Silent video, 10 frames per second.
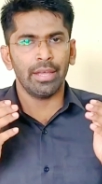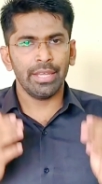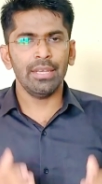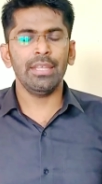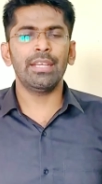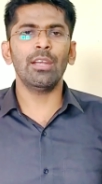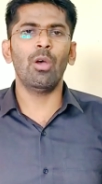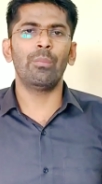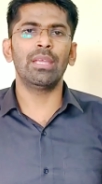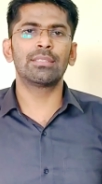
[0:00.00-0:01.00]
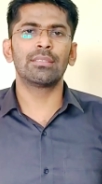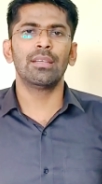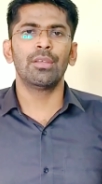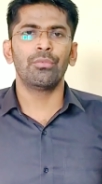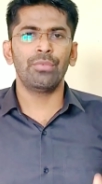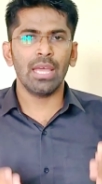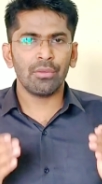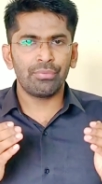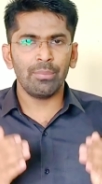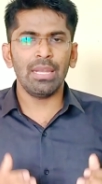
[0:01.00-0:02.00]
In economics, we are
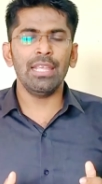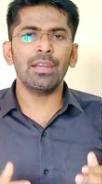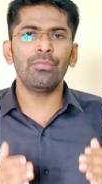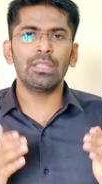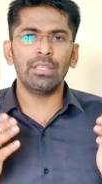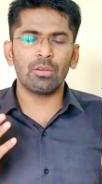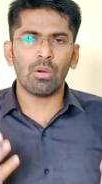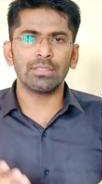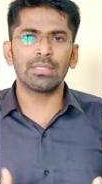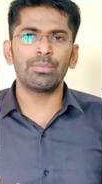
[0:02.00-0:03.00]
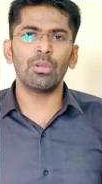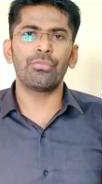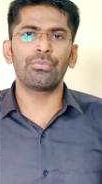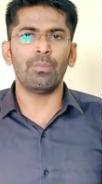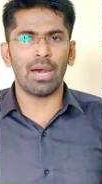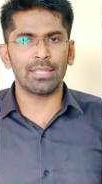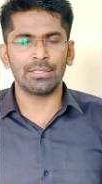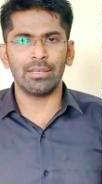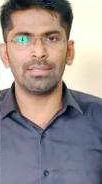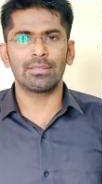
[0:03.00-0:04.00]
familiar with the concept of
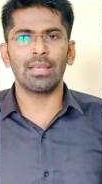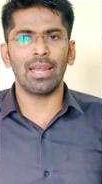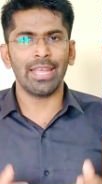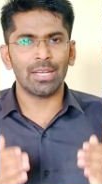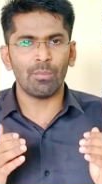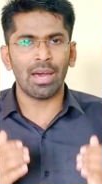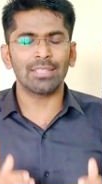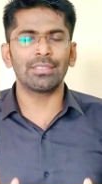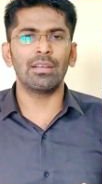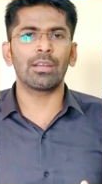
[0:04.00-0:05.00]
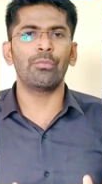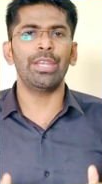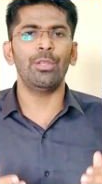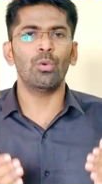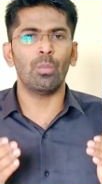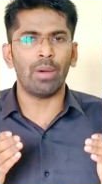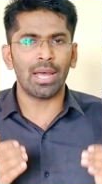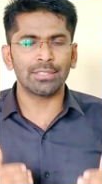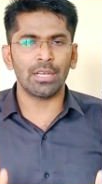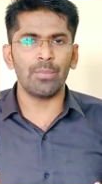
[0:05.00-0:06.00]
marginals like marginal revenue,
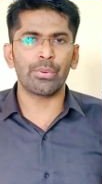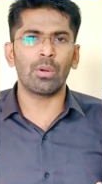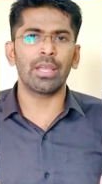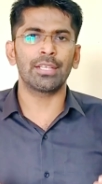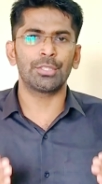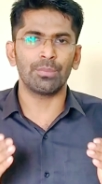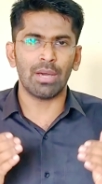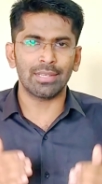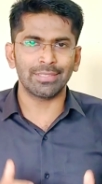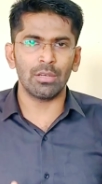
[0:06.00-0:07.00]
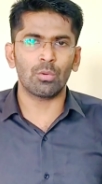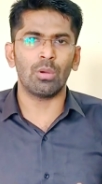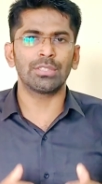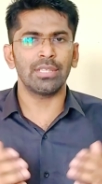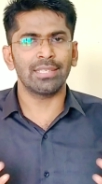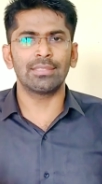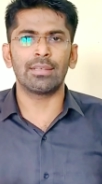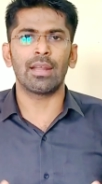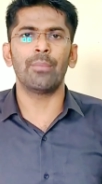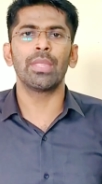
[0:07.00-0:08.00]
marginal product, marginal
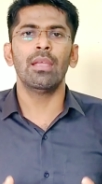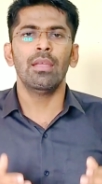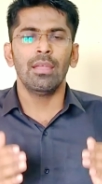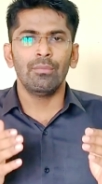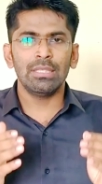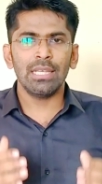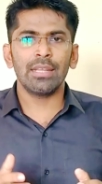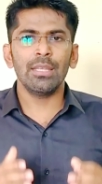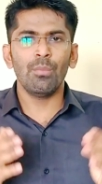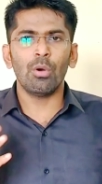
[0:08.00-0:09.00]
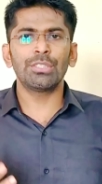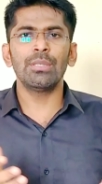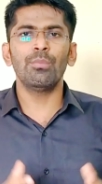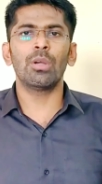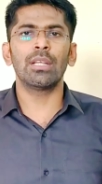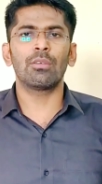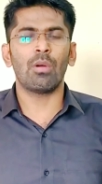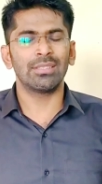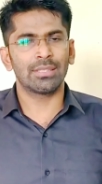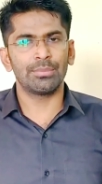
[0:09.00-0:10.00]
cost, etc., which are the most
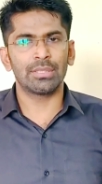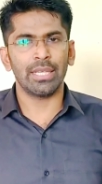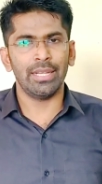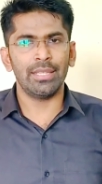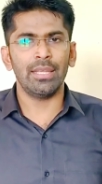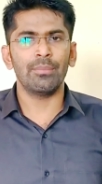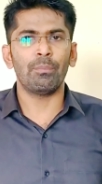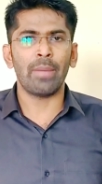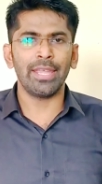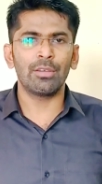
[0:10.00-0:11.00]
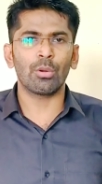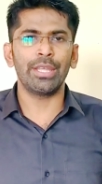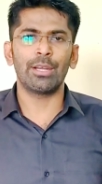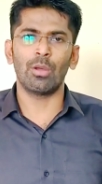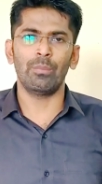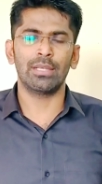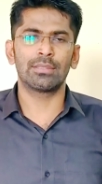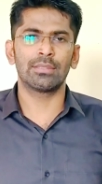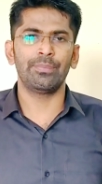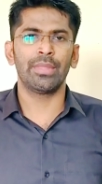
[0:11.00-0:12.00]
important concepts in the
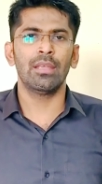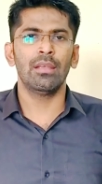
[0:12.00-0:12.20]
microeconomics